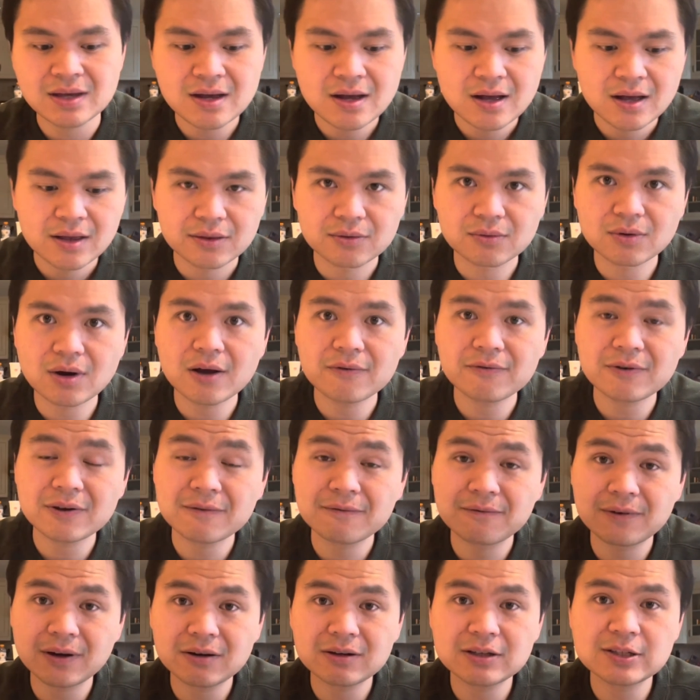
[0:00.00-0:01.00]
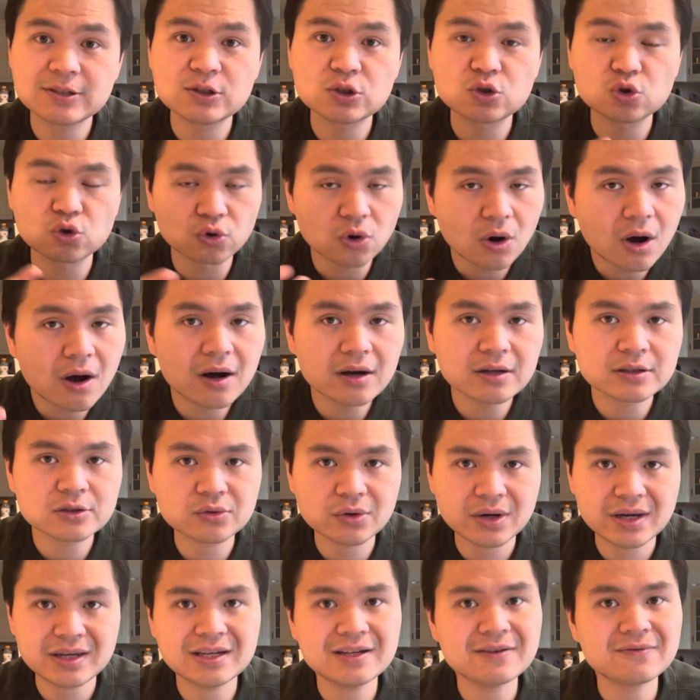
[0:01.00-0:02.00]
they're offering very strong
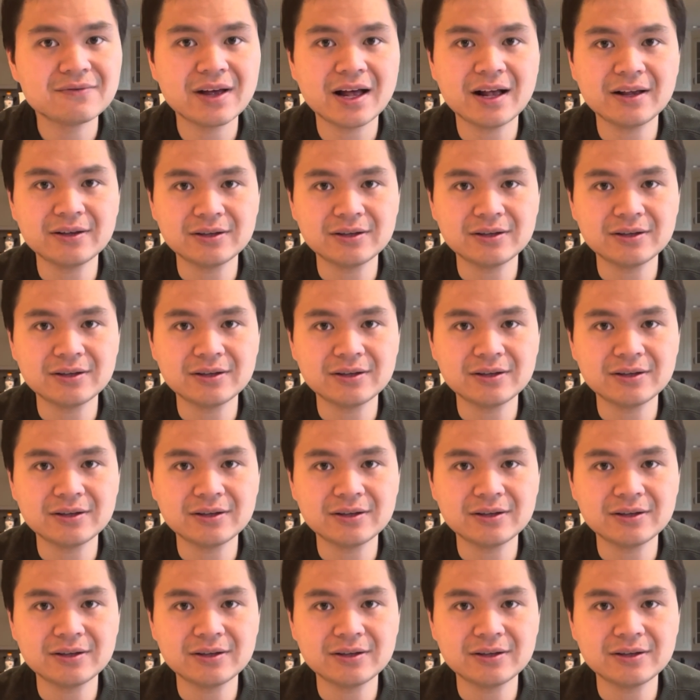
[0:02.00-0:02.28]
trade-in value.